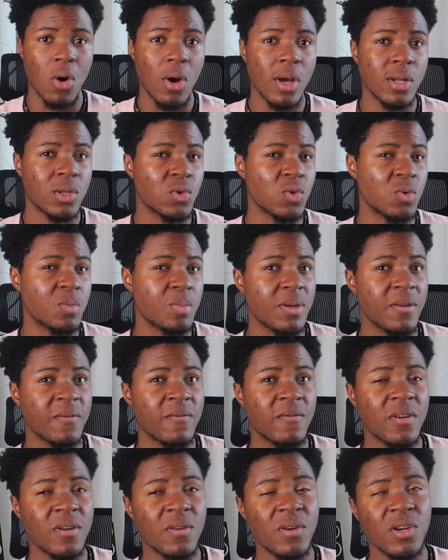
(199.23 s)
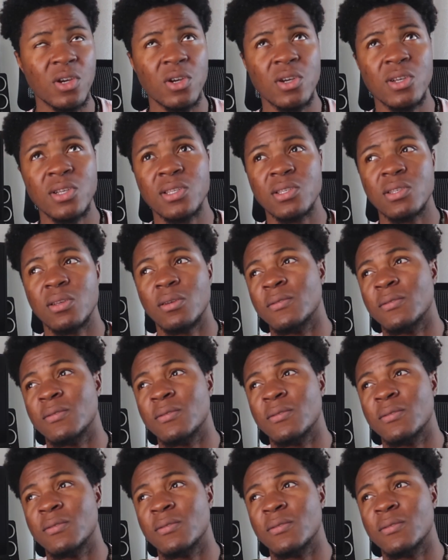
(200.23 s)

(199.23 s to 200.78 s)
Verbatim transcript: or it could be various